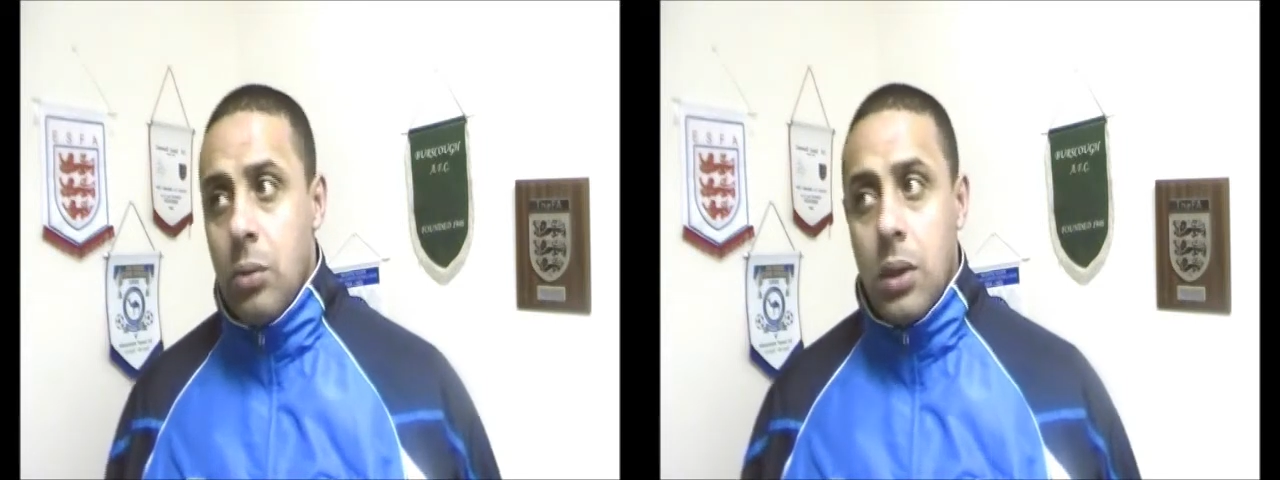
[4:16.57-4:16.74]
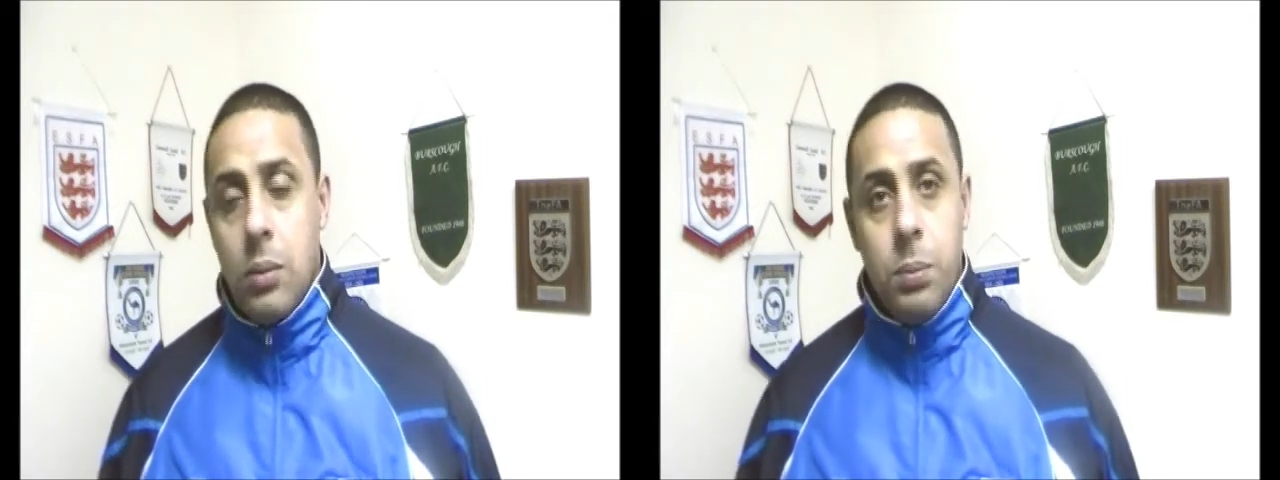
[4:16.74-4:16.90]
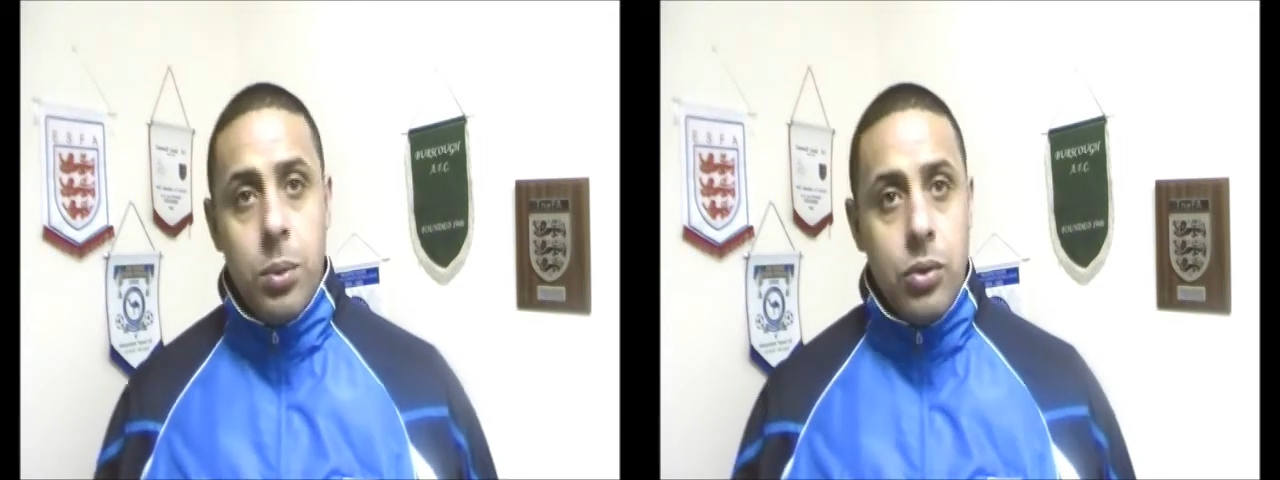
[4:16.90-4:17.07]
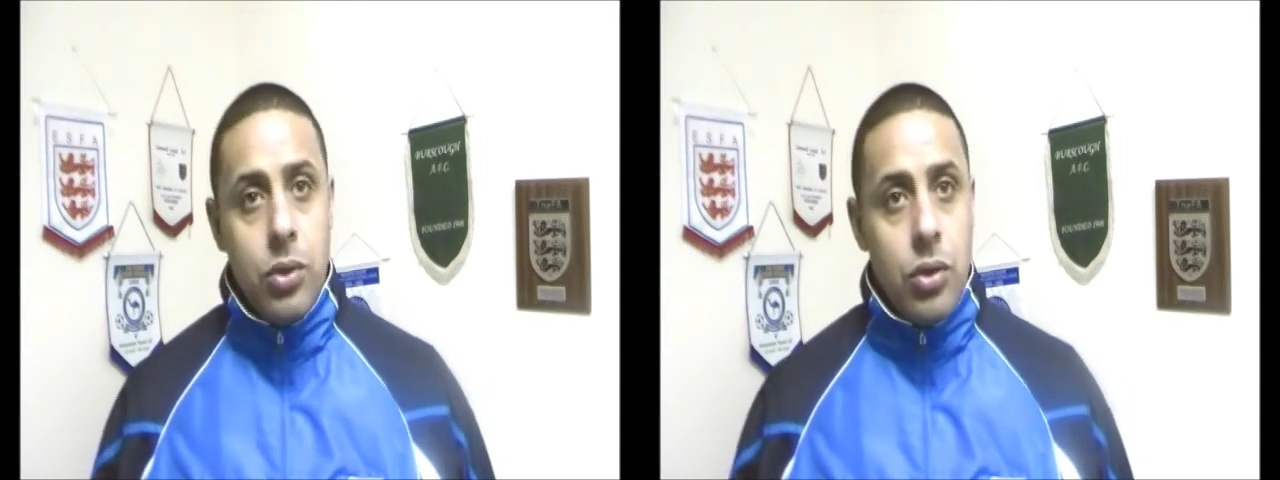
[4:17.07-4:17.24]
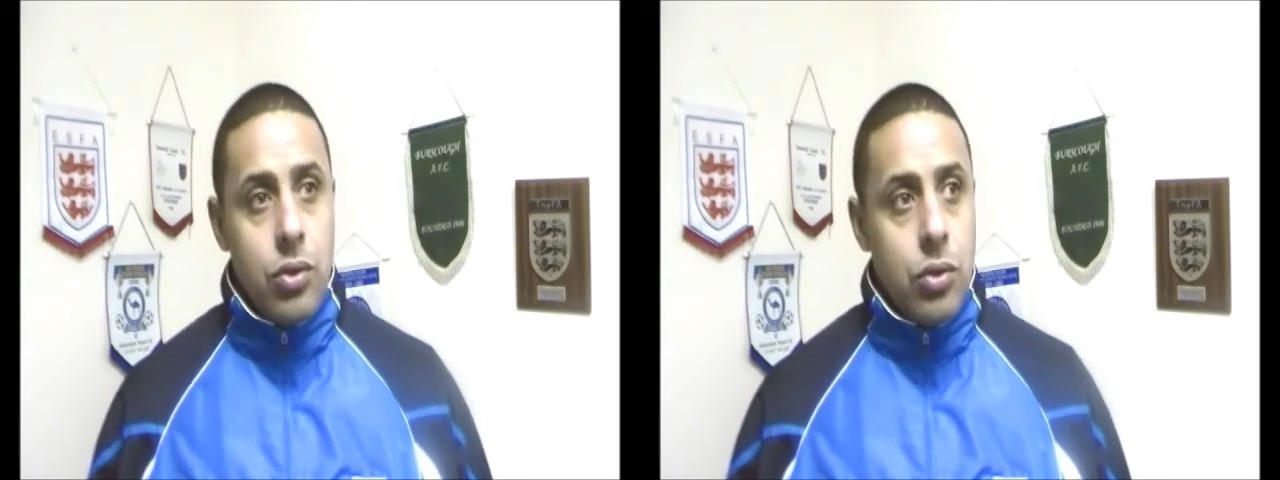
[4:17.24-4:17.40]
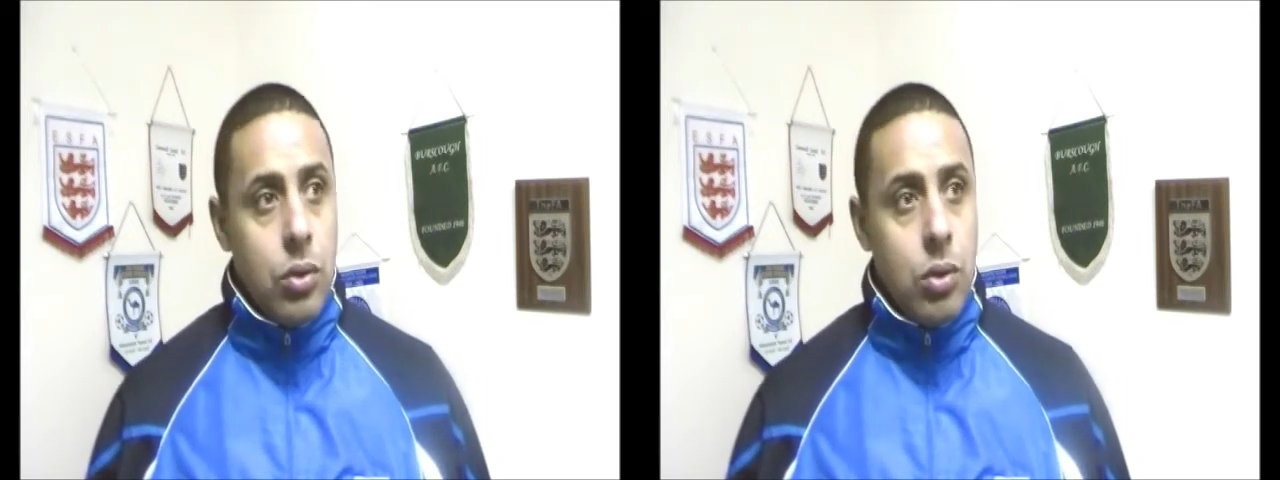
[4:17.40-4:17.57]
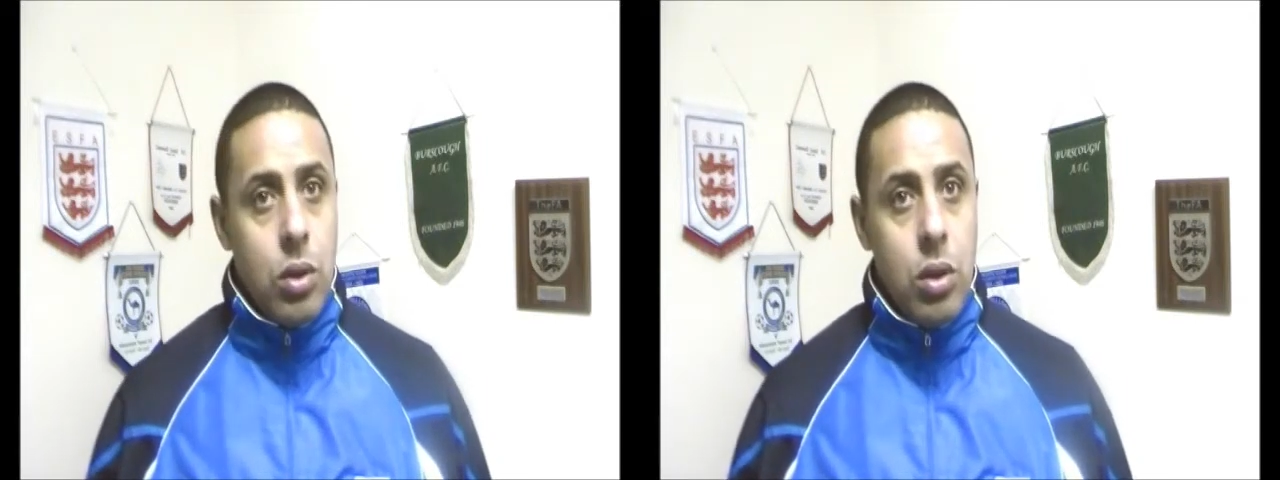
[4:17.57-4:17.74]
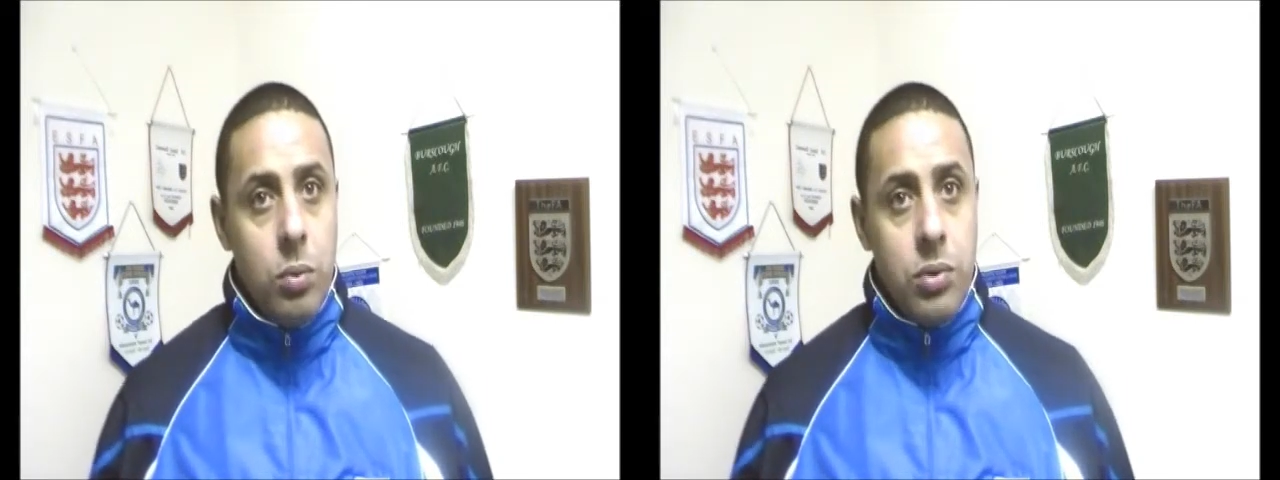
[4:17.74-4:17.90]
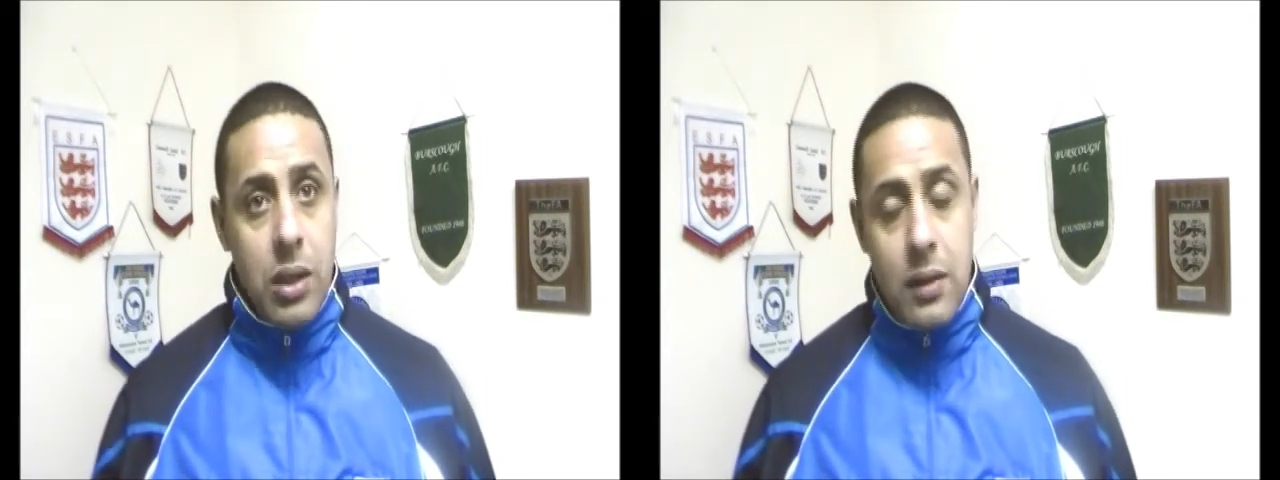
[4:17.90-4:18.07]
with budgets or
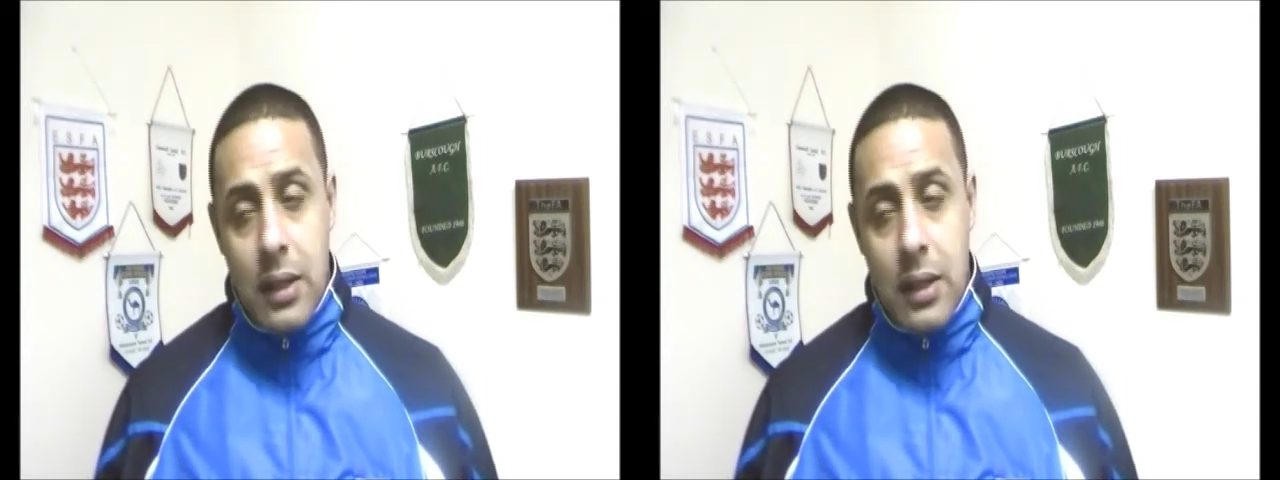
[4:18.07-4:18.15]
clubs.